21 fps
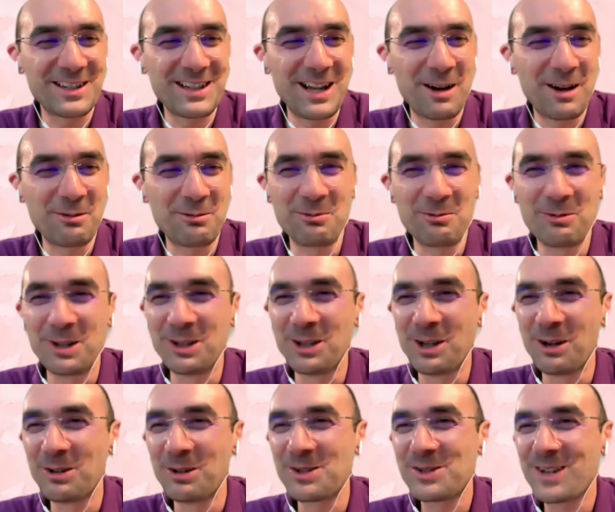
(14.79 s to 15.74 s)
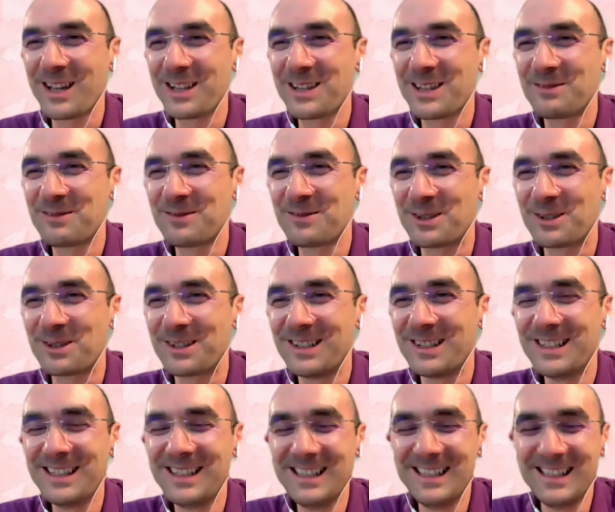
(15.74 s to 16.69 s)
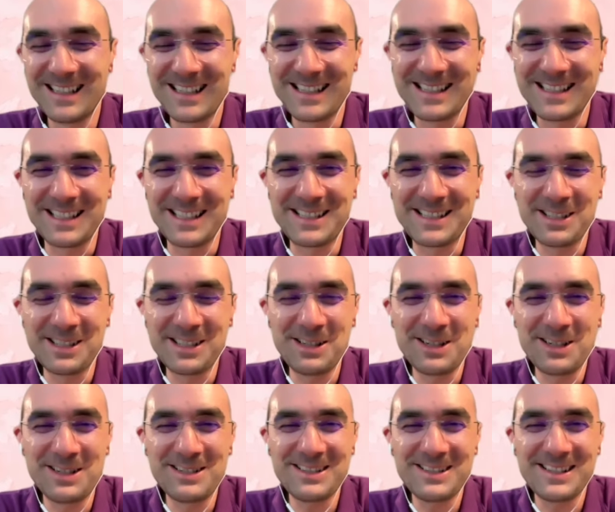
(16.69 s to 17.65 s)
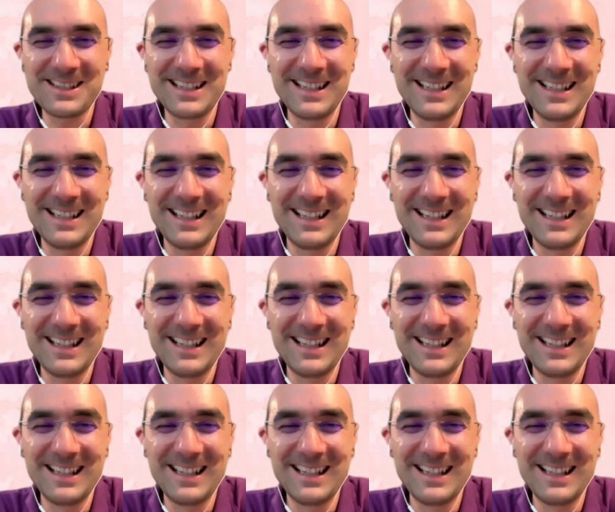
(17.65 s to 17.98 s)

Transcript: Now we know each other for 6 years,